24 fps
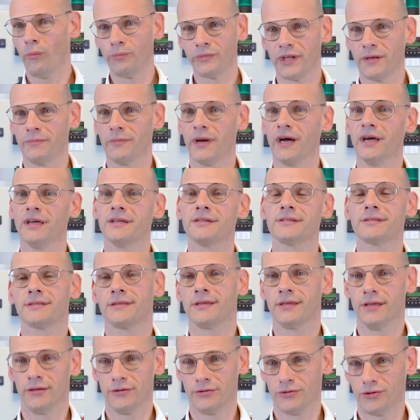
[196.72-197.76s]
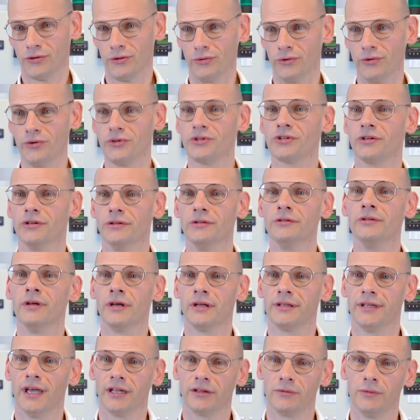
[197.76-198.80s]
optimized solution
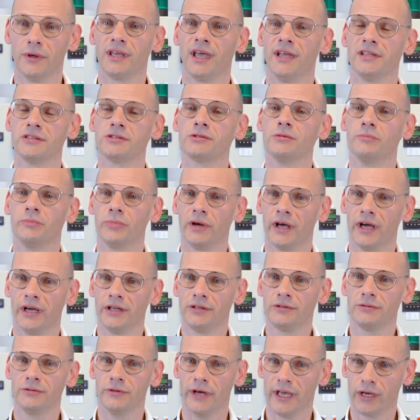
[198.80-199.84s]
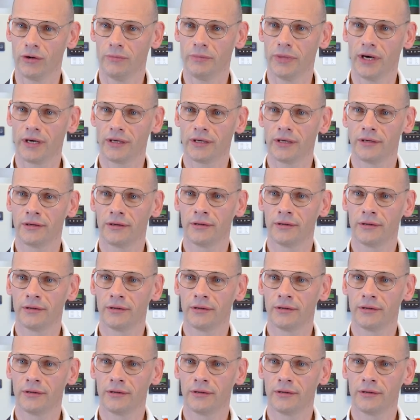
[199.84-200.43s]
that we can supply to Ekopak.